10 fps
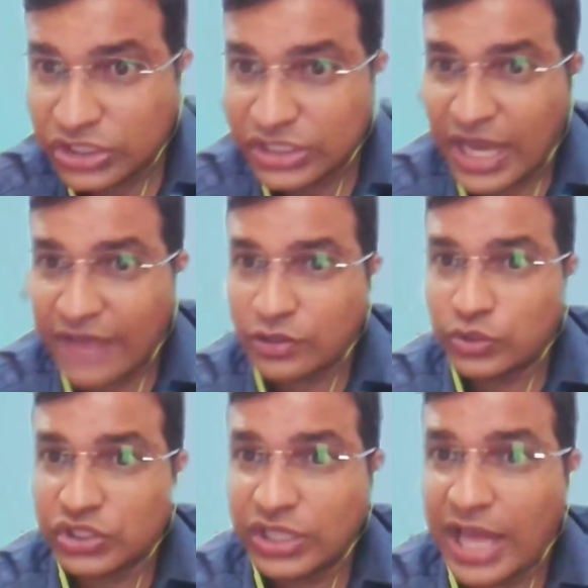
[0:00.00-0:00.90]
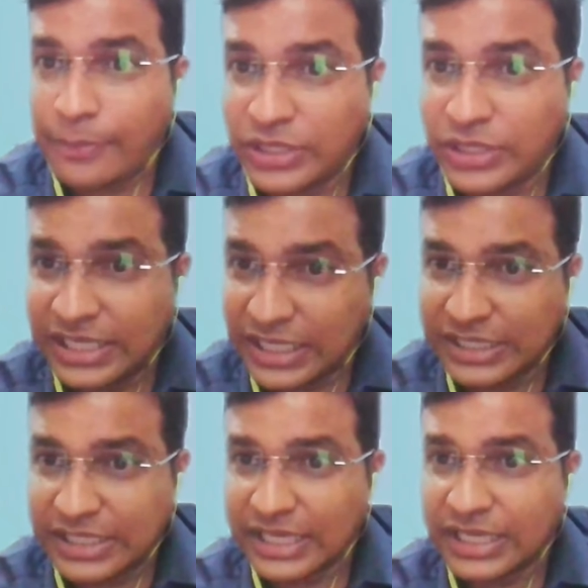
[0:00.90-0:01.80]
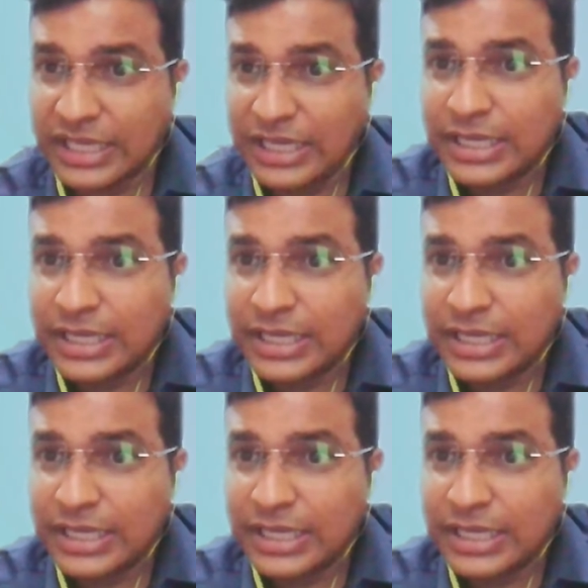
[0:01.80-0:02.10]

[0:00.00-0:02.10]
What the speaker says: Sir, I have a question. Hypothetically thinking,